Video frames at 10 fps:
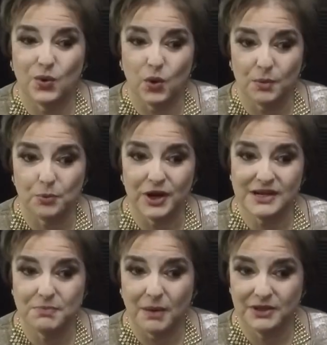
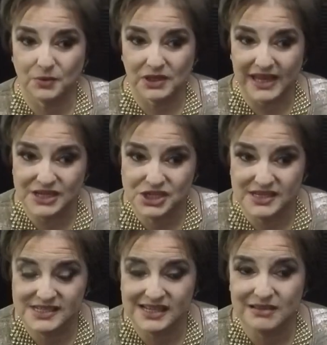corporate public
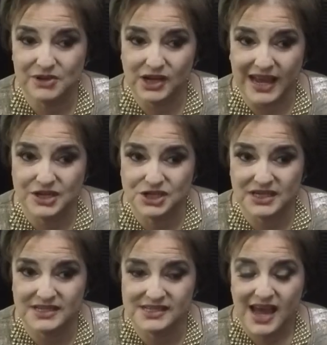relations and
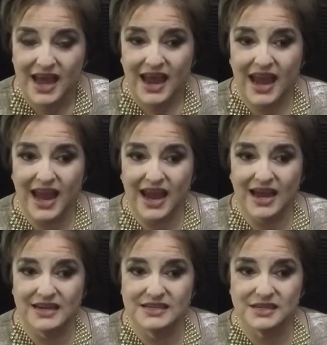communications,
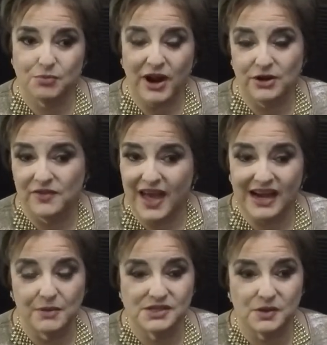and prior to that,
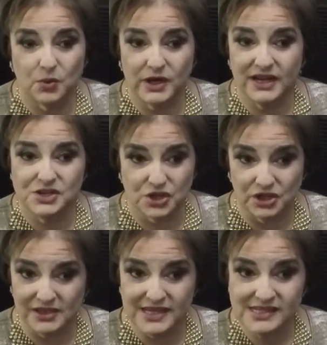I was a working
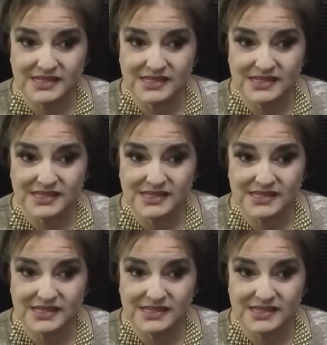journalist.